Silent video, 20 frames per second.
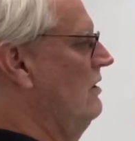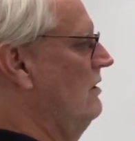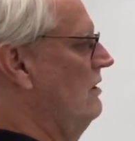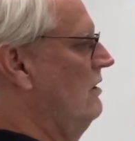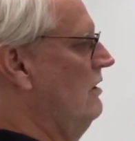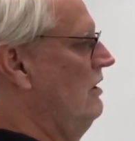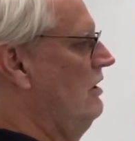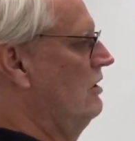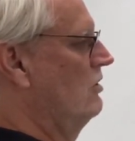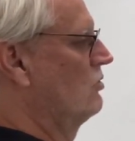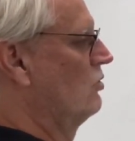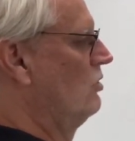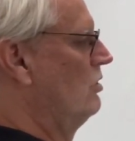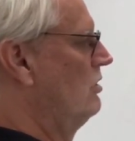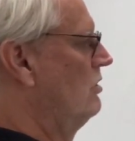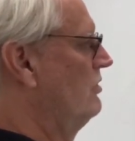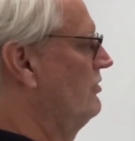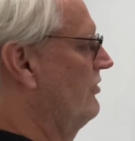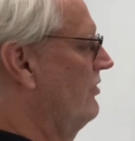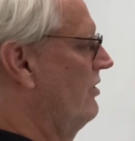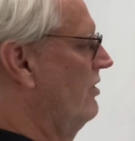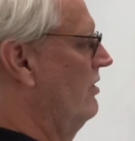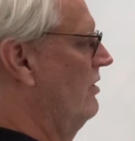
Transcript: equals